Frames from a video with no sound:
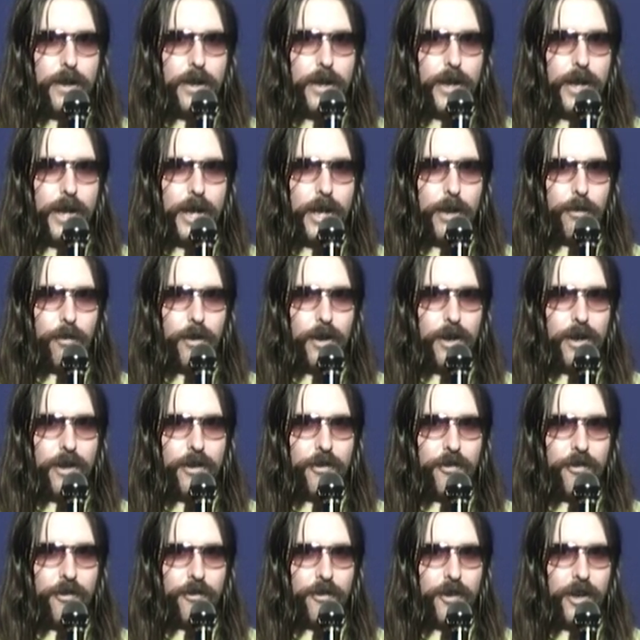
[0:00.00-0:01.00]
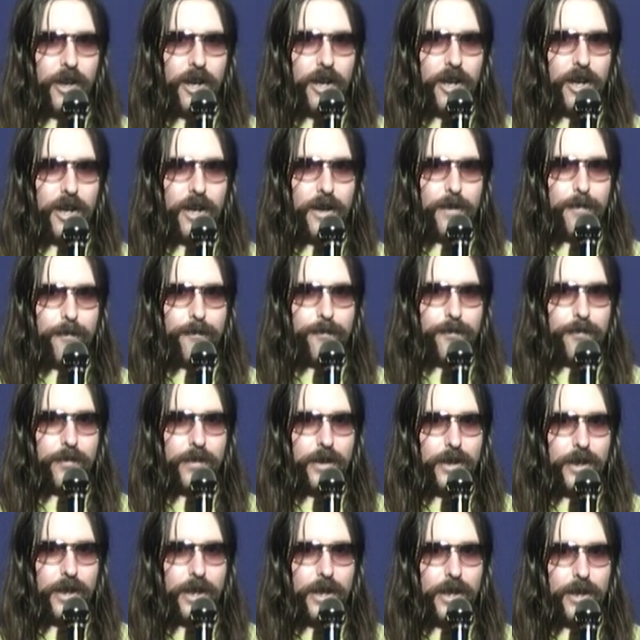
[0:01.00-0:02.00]
Anyways,
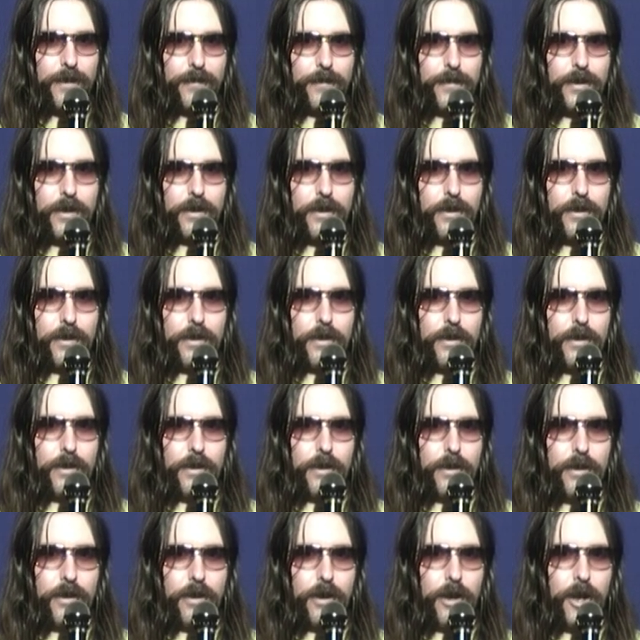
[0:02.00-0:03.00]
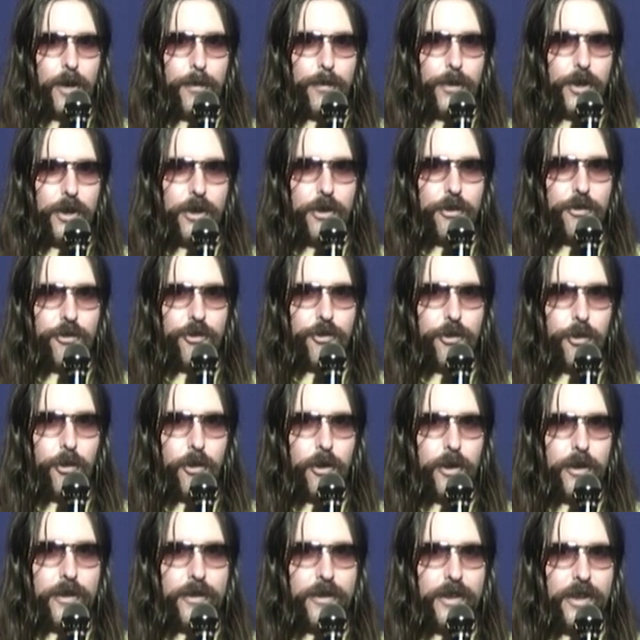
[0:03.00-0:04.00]
yeah, I hope you
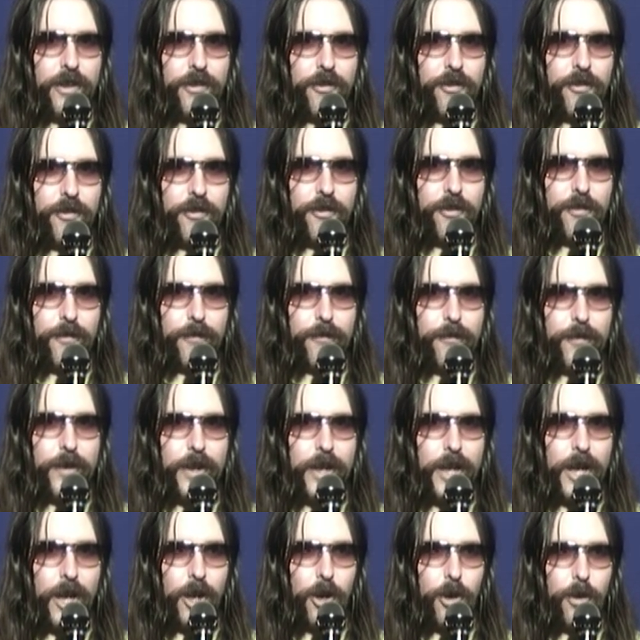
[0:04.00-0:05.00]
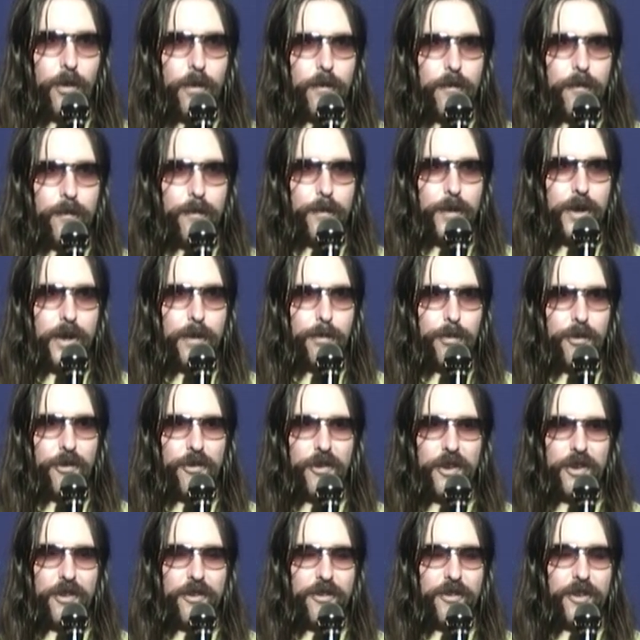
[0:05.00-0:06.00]
enjoyed this video of me
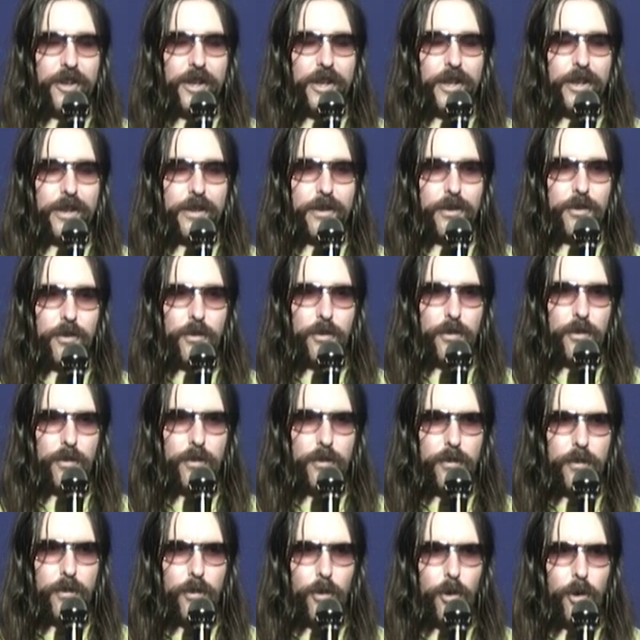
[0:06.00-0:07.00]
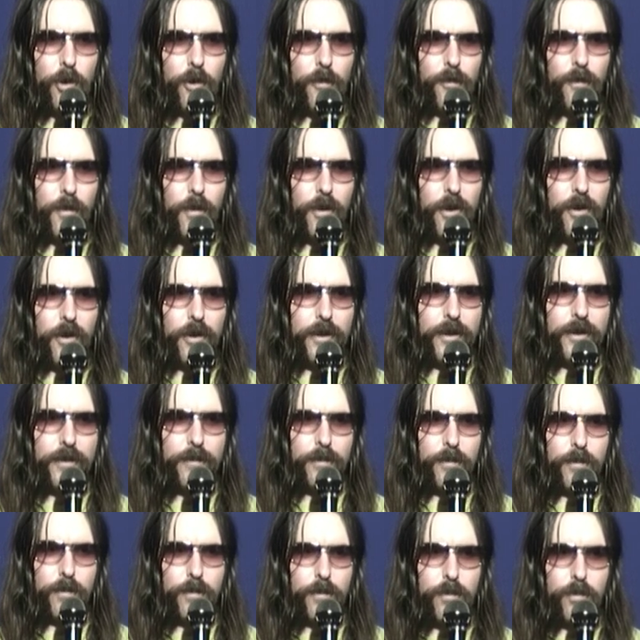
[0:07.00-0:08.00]
presenting all of my
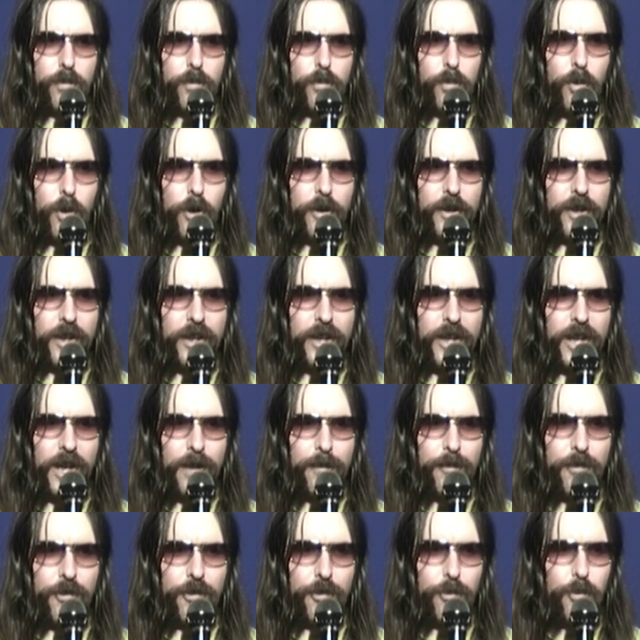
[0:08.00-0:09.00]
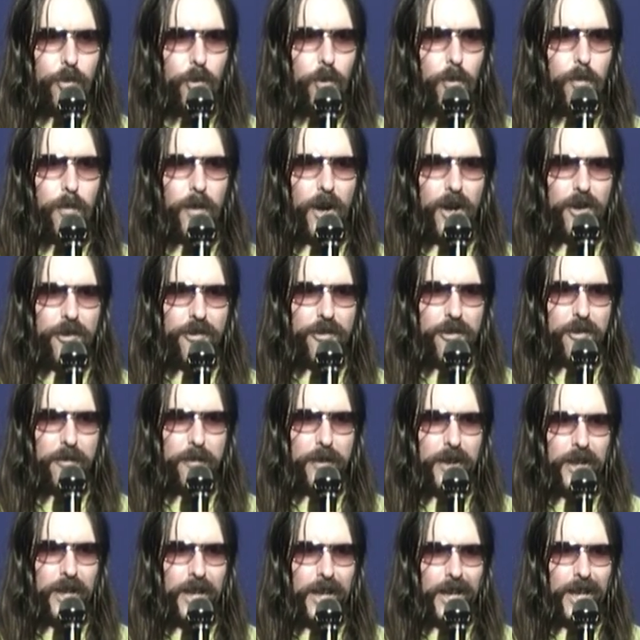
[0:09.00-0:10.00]
working cameras, well, most of them
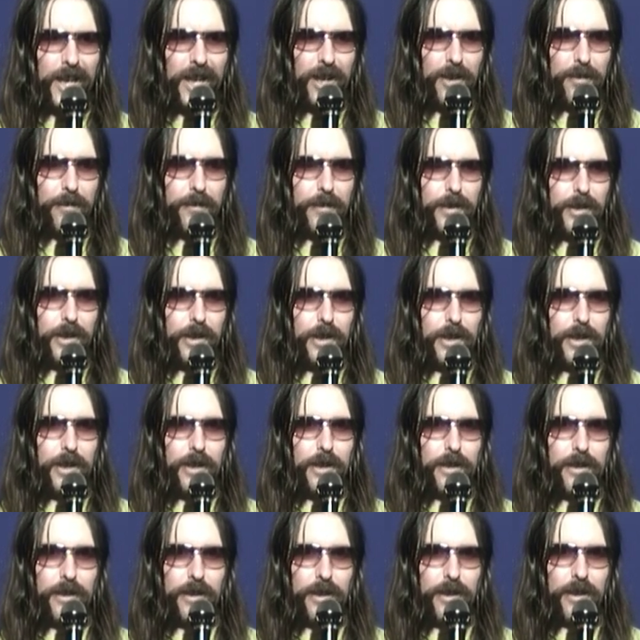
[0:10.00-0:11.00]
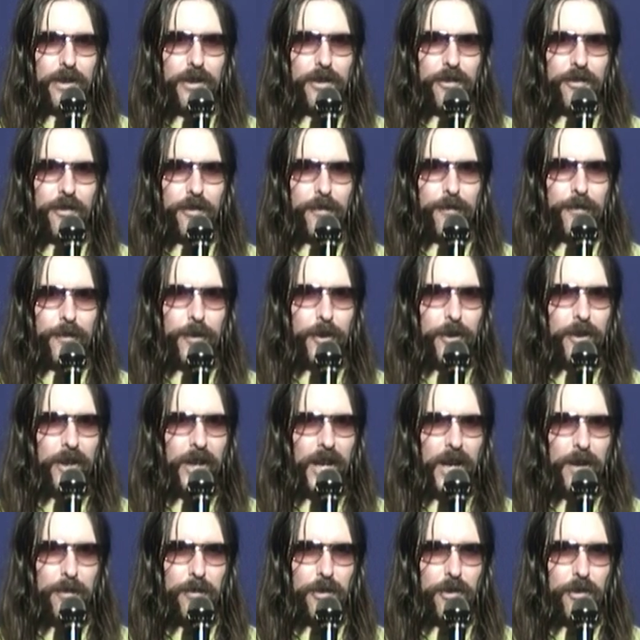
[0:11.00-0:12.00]
anyhow. There's a few
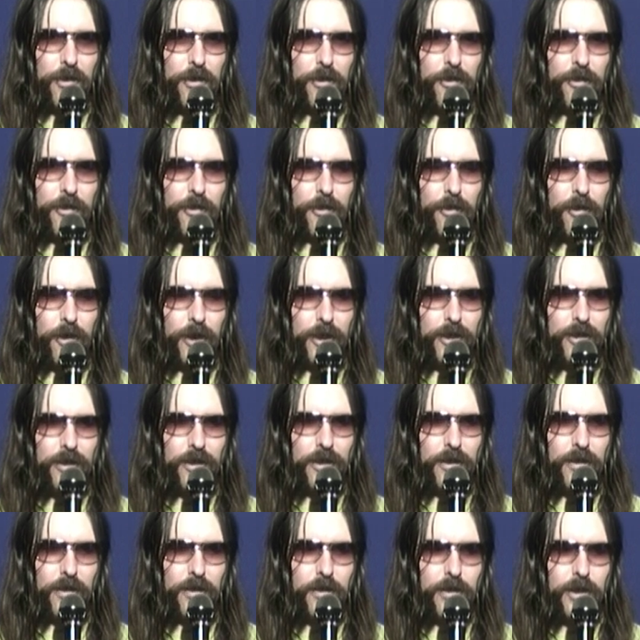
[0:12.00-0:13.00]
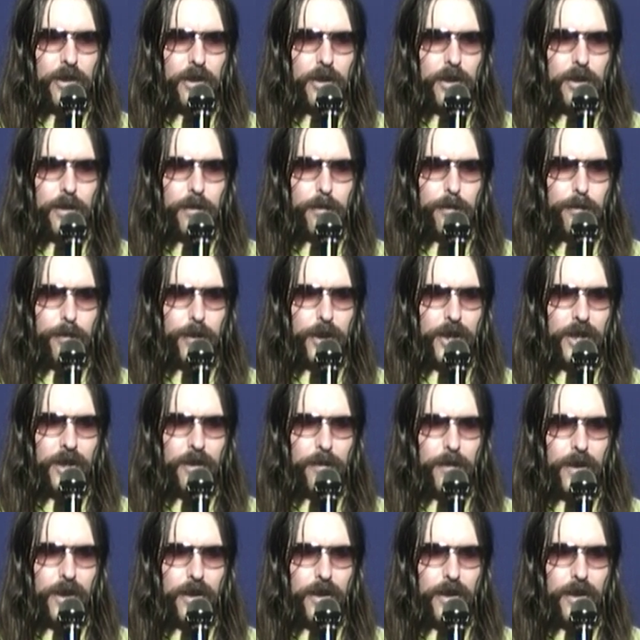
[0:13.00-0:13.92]
cameras like the beta